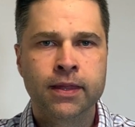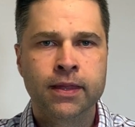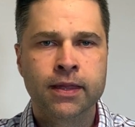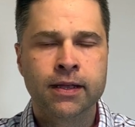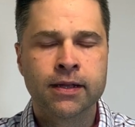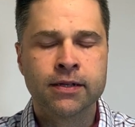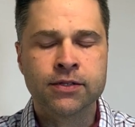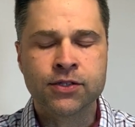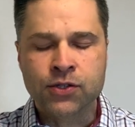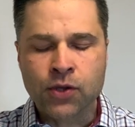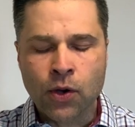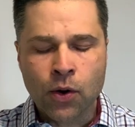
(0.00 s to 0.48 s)

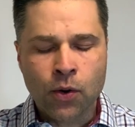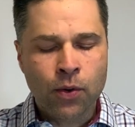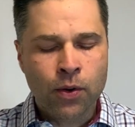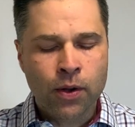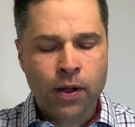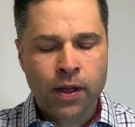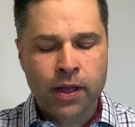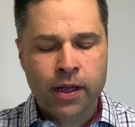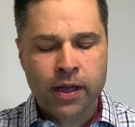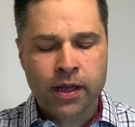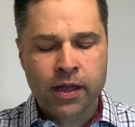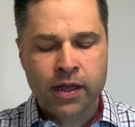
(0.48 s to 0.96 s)
And so,
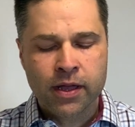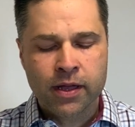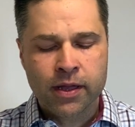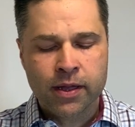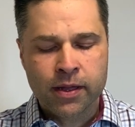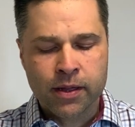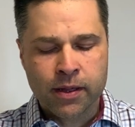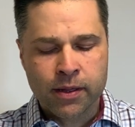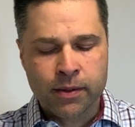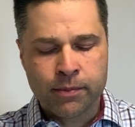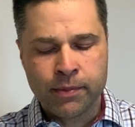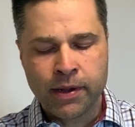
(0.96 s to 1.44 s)

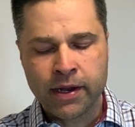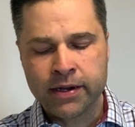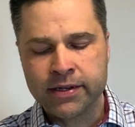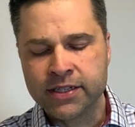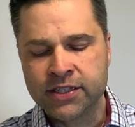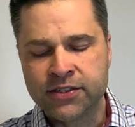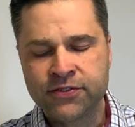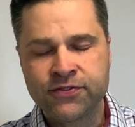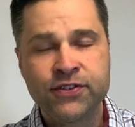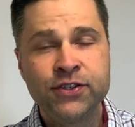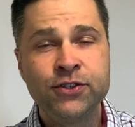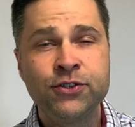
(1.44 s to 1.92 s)

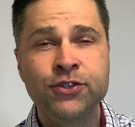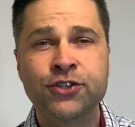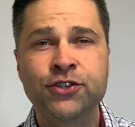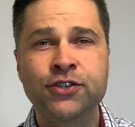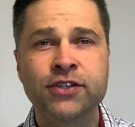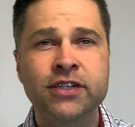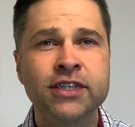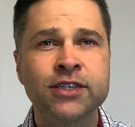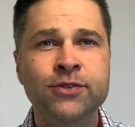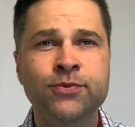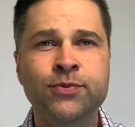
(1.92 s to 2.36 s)
Mary's future is